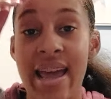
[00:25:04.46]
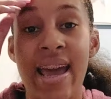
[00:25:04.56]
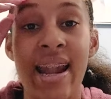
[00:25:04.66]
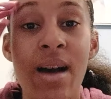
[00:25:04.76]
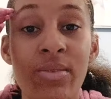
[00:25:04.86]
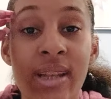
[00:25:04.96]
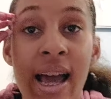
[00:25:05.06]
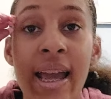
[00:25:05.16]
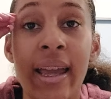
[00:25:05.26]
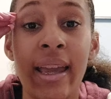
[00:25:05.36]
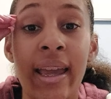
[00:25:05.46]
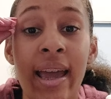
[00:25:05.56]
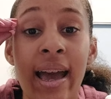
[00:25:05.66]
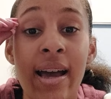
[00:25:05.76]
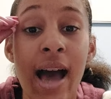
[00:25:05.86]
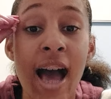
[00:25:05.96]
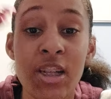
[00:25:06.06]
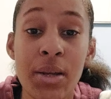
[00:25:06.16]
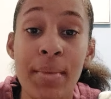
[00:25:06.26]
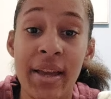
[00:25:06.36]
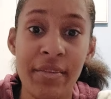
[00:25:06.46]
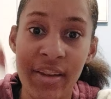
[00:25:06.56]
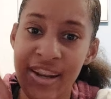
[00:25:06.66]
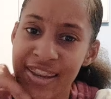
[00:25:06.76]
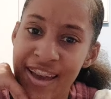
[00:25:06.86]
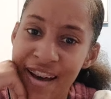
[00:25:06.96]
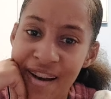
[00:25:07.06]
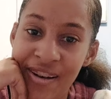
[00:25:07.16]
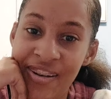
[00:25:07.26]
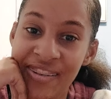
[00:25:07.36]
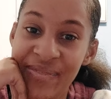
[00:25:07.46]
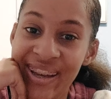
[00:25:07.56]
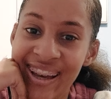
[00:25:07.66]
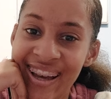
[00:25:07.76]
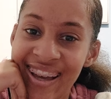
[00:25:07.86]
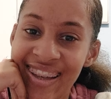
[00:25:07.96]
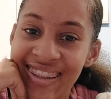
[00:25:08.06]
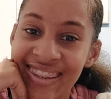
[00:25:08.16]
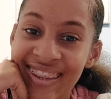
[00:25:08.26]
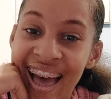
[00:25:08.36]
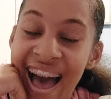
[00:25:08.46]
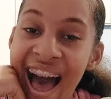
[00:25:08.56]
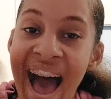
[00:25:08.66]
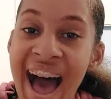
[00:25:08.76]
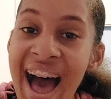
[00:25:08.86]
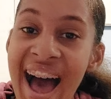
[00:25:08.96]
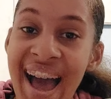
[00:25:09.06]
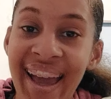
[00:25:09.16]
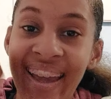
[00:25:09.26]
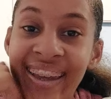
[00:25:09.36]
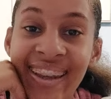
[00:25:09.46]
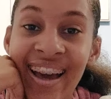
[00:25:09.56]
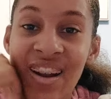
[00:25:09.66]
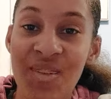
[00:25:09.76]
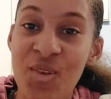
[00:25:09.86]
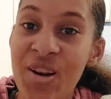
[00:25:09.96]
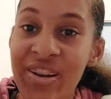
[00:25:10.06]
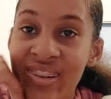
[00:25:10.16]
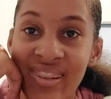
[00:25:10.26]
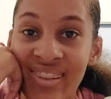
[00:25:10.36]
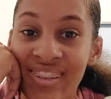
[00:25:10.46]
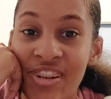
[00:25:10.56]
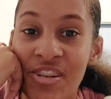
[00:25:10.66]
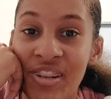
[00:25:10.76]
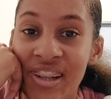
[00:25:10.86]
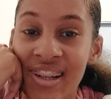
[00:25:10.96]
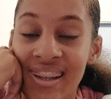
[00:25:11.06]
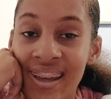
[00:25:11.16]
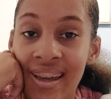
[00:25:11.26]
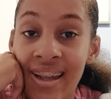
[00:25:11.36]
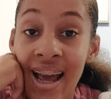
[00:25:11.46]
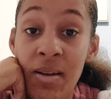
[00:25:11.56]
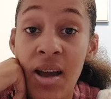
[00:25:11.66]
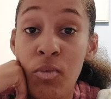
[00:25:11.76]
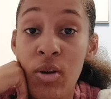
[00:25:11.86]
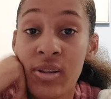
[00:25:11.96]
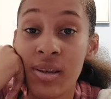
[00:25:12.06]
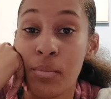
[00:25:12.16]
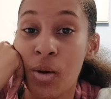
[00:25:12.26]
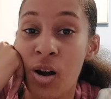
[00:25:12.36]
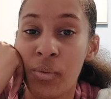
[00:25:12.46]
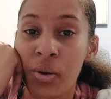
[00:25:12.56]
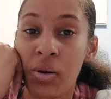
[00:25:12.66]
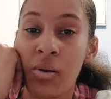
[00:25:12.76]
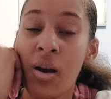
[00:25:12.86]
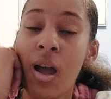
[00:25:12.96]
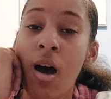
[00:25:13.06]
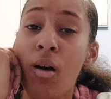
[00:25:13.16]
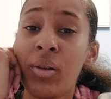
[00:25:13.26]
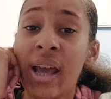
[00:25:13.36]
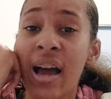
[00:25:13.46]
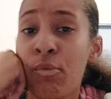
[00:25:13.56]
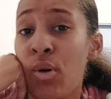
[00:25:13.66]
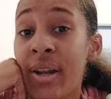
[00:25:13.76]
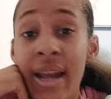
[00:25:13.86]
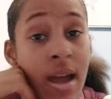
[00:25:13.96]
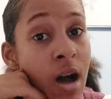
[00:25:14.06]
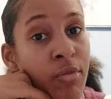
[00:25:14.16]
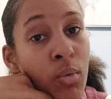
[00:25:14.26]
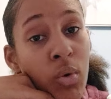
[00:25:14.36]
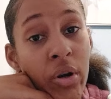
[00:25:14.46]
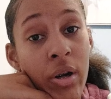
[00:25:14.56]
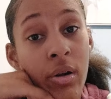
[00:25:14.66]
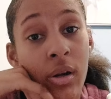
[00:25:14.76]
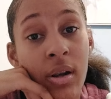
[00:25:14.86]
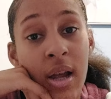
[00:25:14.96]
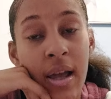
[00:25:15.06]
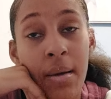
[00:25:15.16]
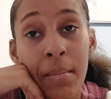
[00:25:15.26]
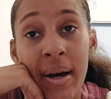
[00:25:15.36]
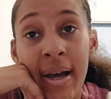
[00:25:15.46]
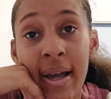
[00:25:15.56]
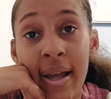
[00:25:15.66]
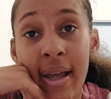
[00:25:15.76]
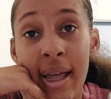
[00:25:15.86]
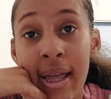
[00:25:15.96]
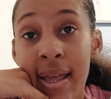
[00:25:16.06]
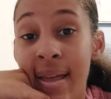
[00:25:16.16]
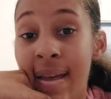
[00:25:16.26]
And I was like, I should make a video because I got off work early and I don't have work tomorrow. Only have one day off of work, but